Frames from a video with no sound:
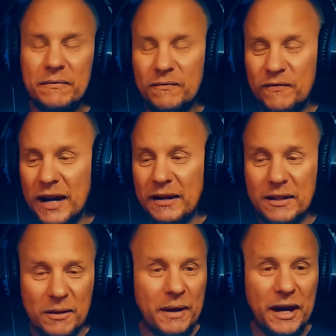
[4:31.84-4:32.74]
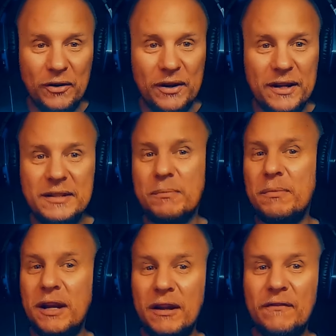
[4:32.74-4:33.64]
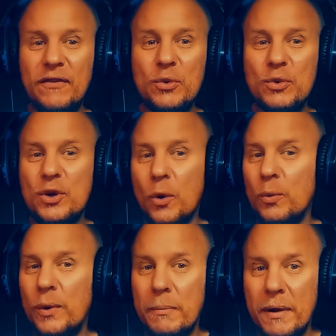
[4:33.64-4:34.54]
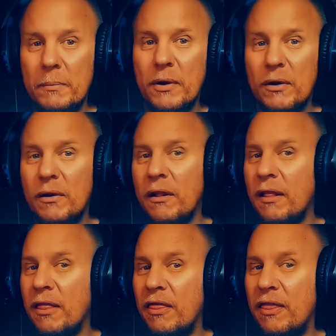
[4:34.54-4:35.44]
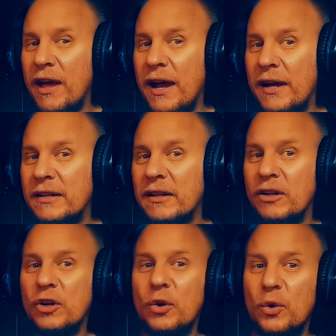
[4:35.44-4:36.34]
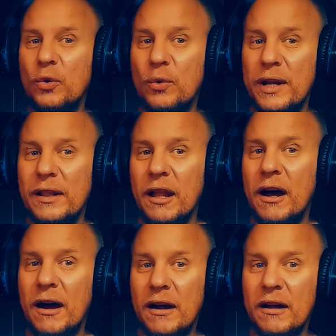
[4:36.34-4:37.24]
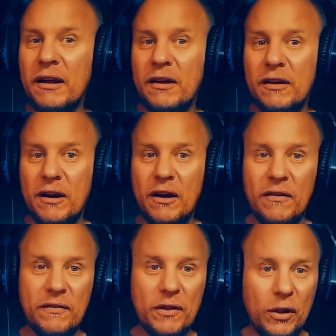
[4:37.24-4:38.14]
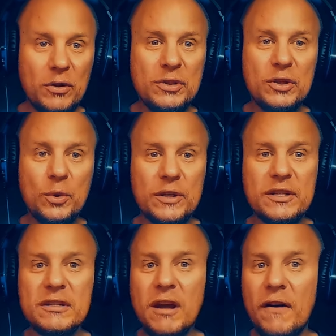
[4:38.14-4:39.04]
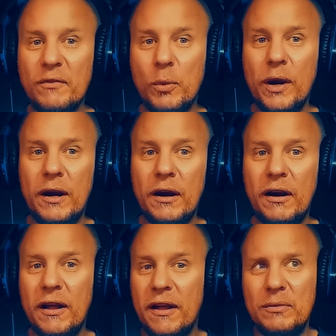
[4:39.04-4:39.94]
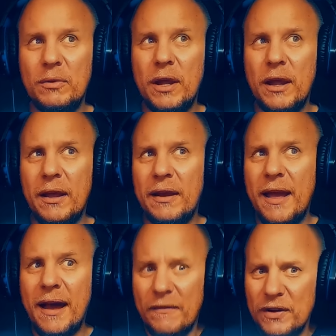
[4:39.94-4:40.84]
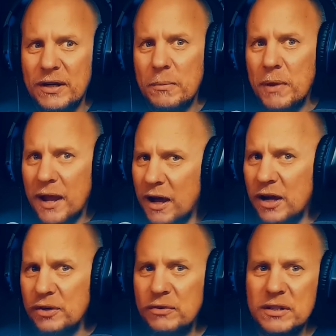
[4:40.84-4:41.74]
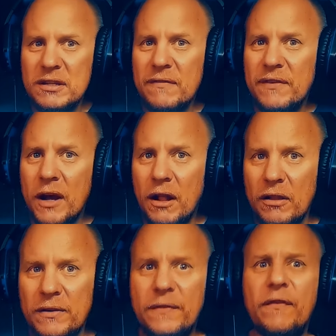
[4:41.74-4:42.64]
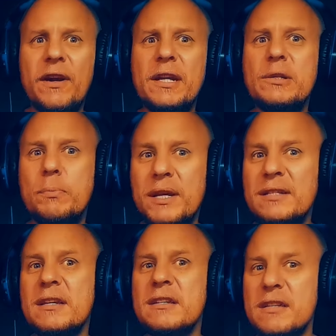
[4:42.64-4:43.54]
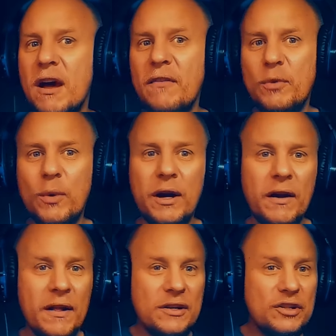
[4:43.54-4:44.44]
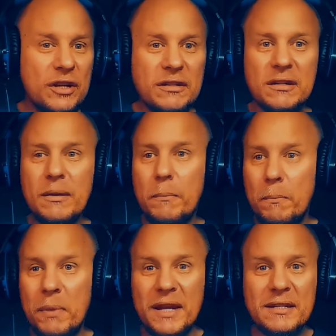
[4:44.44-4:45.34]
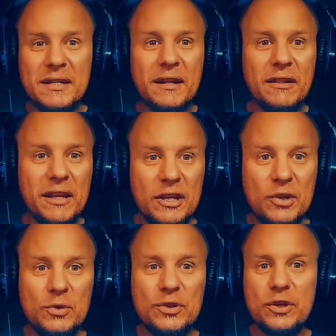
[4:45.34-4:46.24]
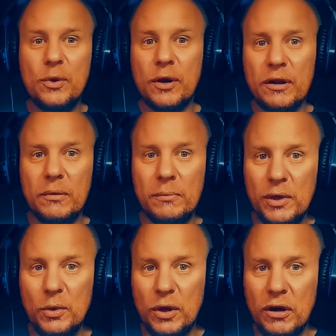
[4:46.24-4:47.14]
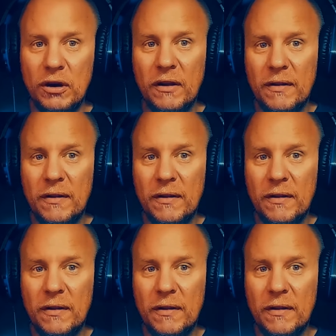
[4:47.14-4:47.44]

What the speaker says: fact of the matter is, many of you don't remember that gridlock of closed source software and having to pay hundreds of dollars for each piece of software just to basically use your computer.